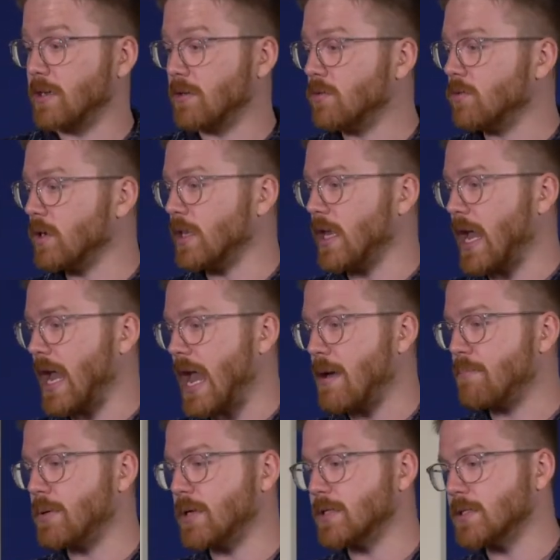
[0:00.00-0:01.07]
where that
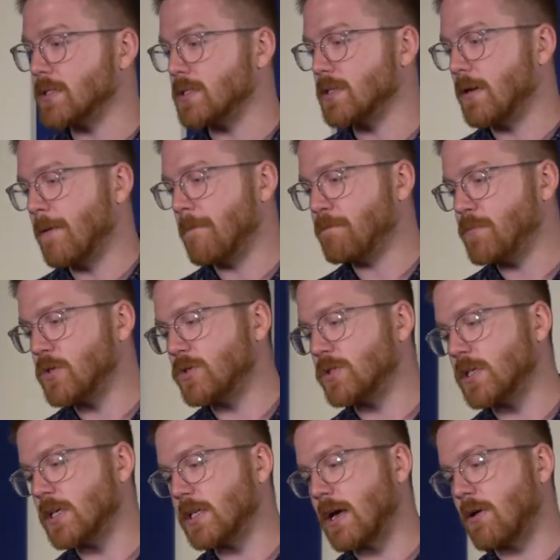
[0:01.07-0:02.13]
happens, you
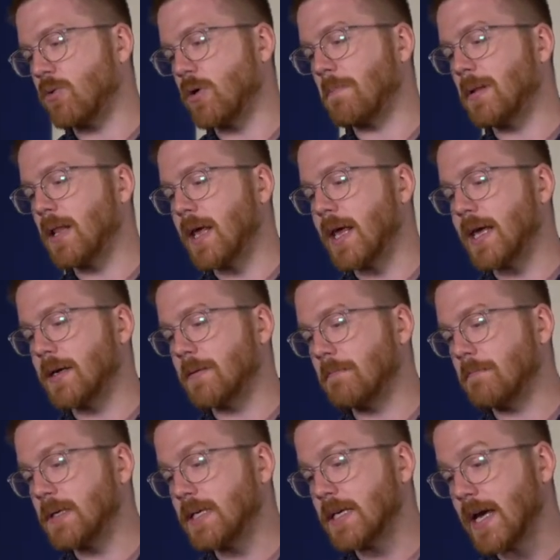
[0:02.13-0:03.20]
see that we're playing
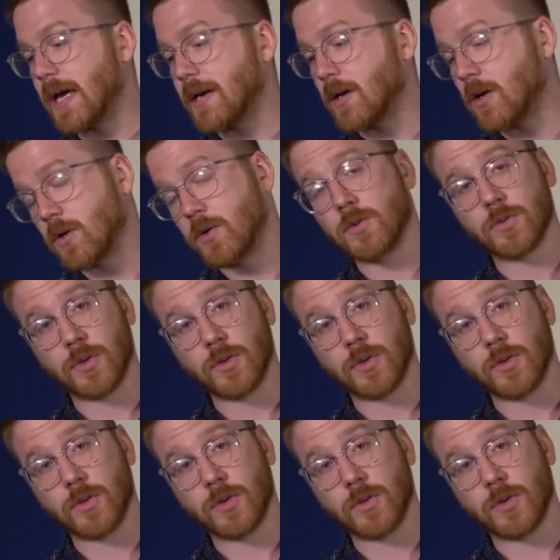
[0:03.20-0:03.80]
piano,